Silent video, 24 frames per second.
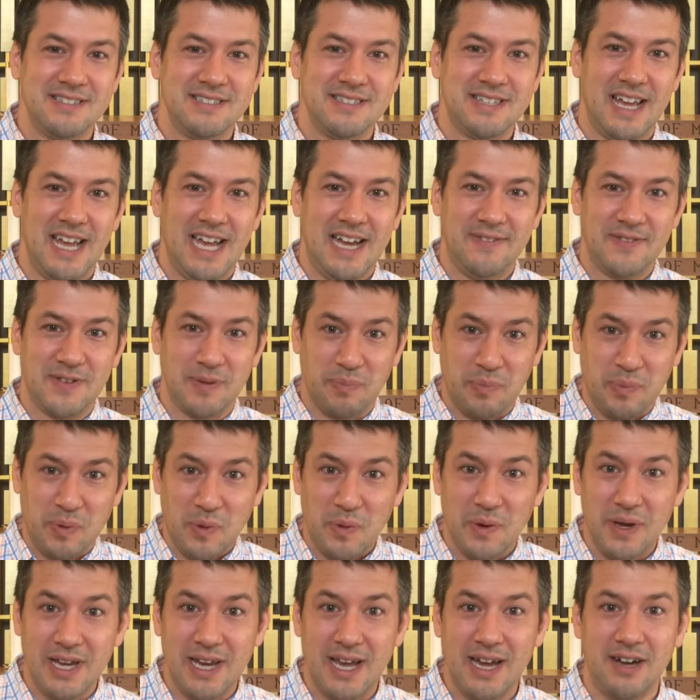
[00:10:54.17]
to have to
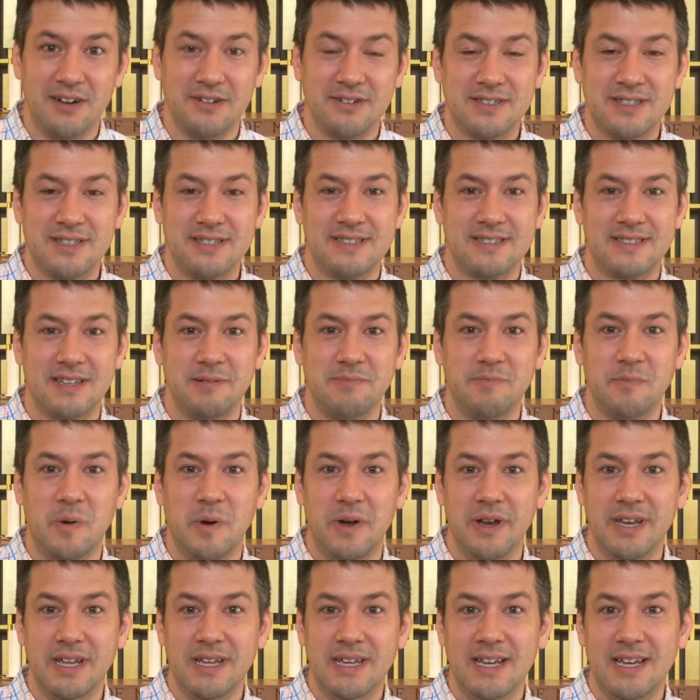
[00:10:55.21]
point out to
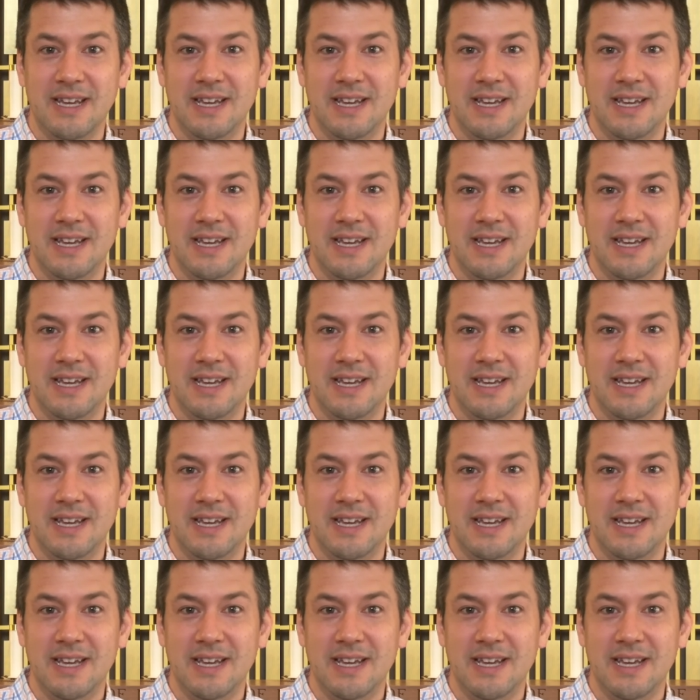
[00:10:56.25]
someone,